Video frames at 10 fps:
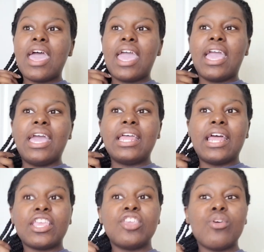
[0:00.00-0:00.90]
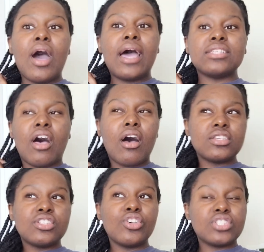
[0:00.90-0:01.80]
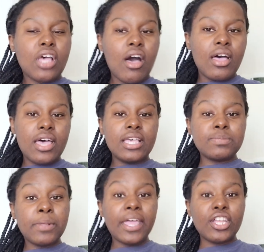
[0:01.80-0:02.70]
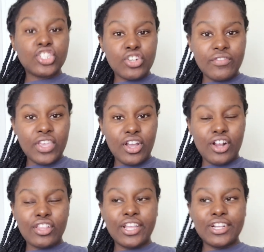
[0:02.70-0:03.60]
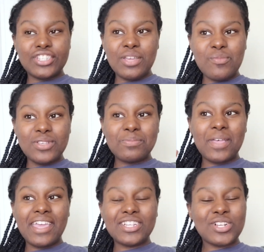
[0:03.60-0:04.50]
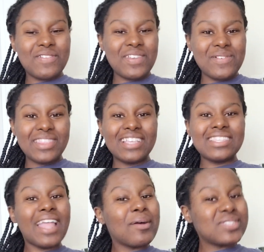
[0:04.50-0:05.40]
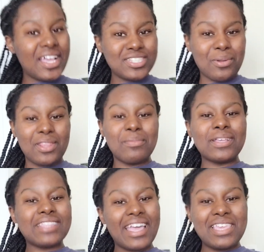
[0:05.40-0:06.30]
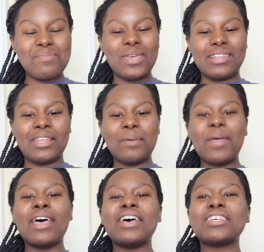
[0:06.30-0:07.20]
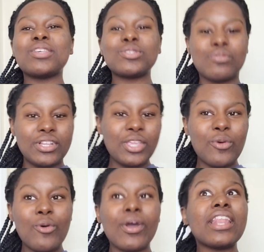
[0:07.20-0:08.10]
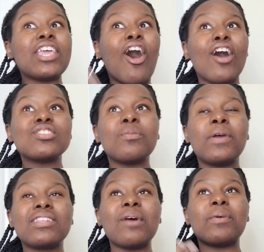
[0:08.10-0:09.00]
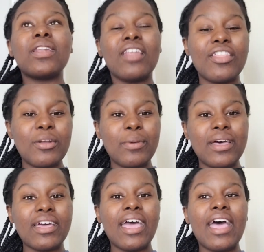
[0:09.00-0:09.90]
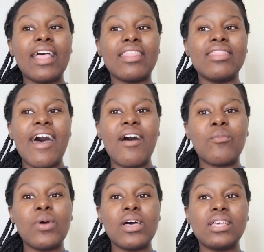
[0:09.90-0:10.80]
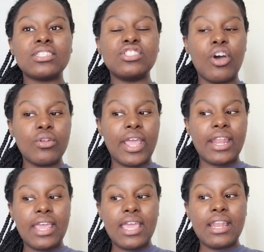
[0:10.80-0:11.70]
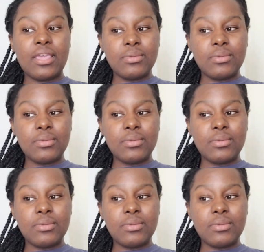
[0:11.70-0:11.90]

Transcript: And you guys also saw us playing trivia earlier. Jim was playing trivia with us, and that was actually one of the books that he picked up. So it was really cool. And he also picked up another book that was donated, and it